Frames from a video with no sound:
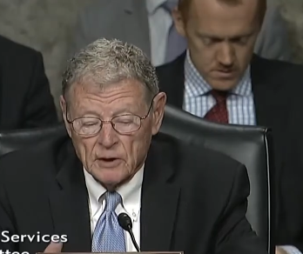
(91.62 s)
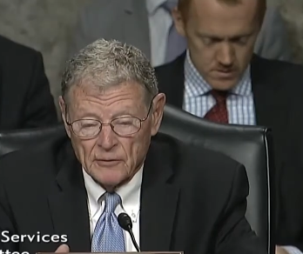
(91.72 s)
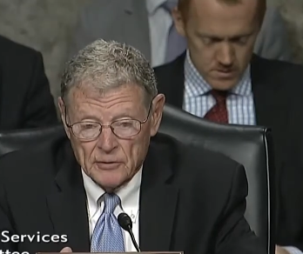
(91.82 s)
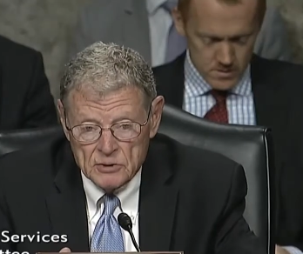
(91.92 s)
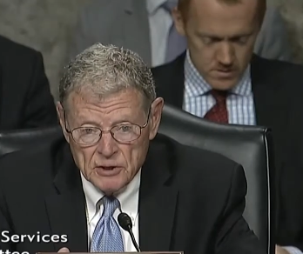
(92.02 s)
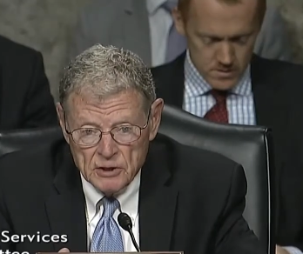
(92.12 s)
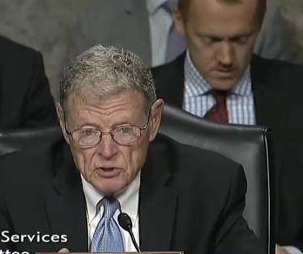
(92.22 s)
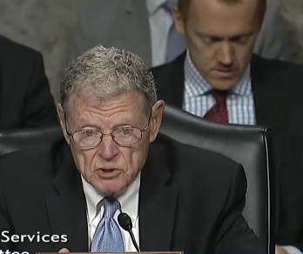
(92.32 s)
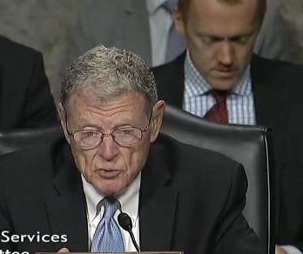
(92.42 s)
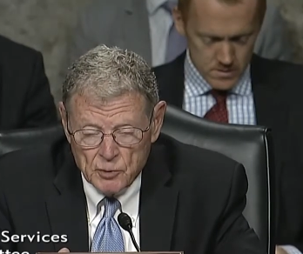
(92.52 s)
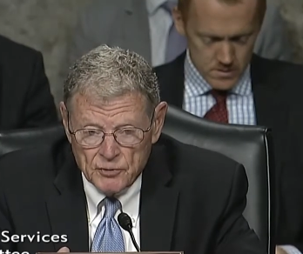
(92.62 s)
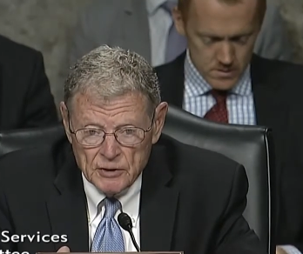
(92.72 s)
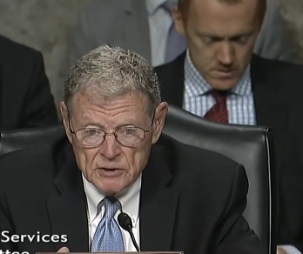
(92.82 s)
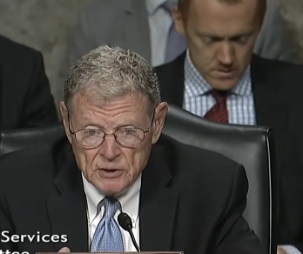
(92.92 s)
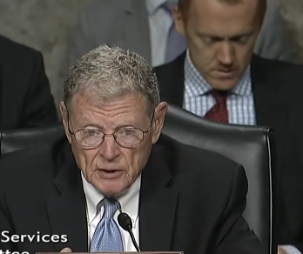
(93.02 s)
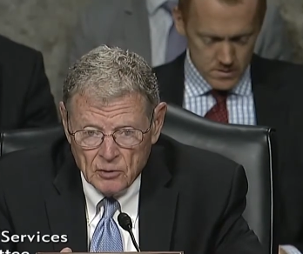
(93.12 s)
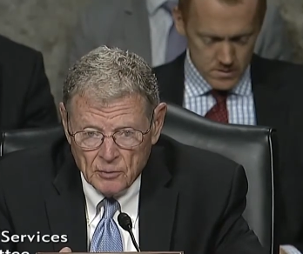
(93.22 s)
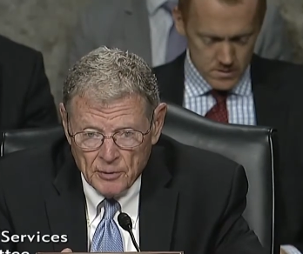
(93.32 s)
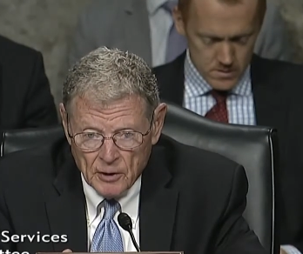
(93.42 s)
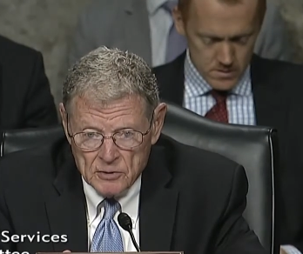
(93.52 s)
Speaker 1: conversations with these
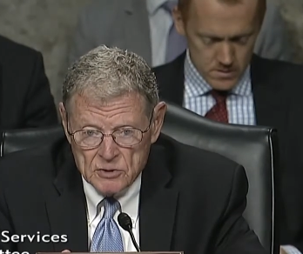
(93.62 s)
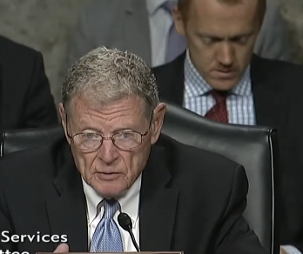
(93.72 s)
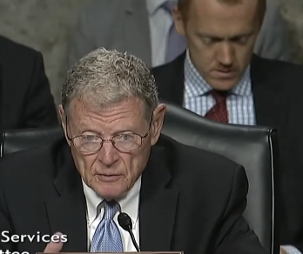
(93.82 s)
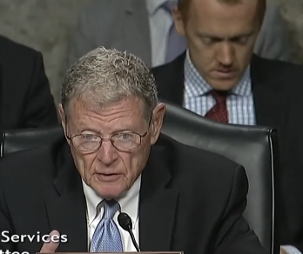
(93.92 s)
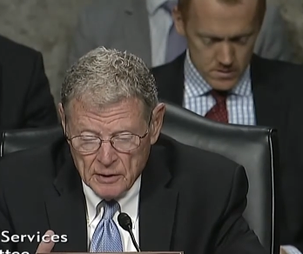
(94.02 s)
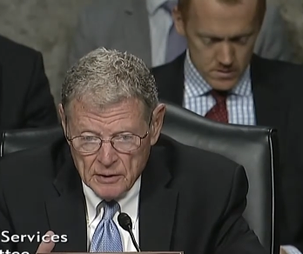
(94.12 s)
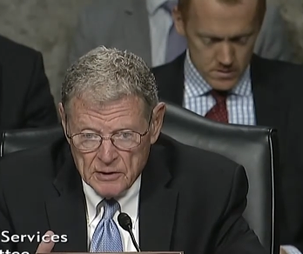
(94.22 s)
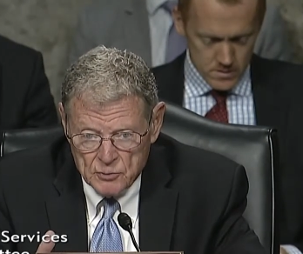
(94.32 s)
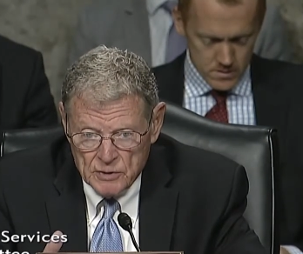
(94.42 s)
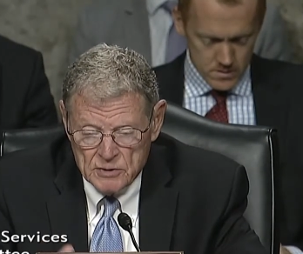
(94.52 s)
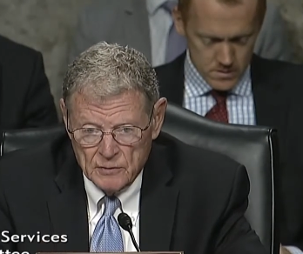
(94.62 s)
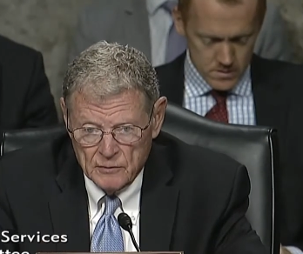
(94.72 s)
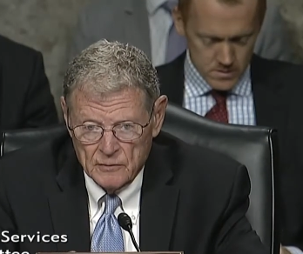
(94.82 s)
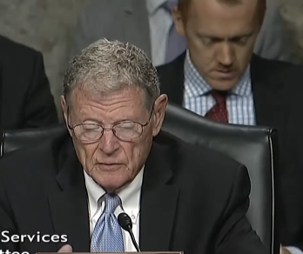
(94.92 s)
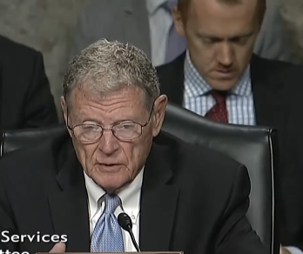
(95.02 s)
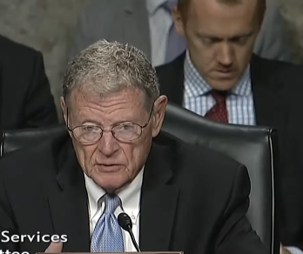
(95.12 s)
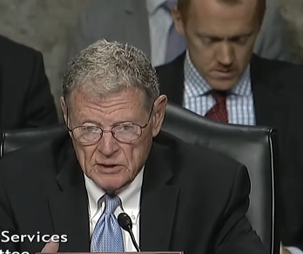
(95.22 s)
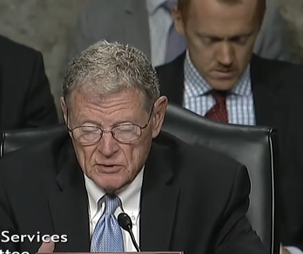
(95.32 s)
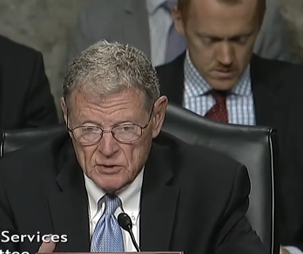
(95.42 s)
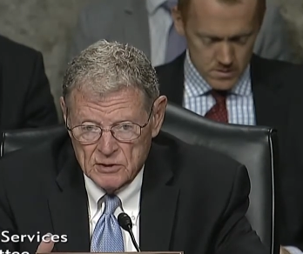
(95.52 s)
counterparts uh, as recent
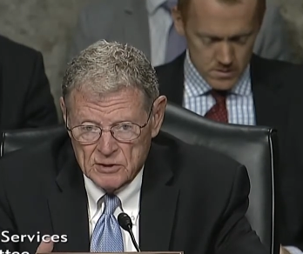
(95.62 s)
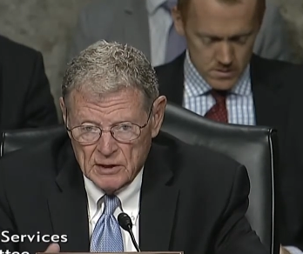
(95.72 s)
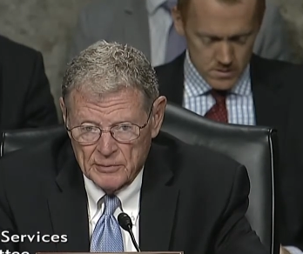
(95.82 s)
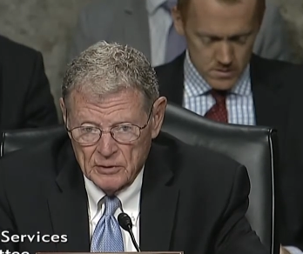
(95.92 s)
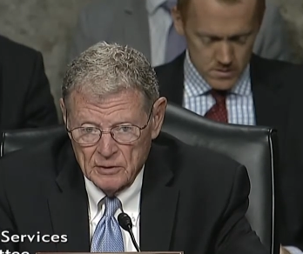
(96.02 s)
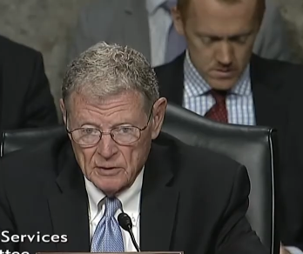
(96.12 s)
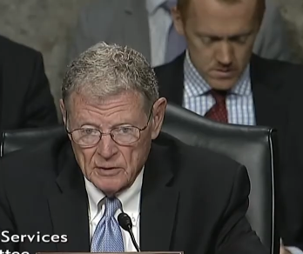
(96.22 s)
since have, this happened.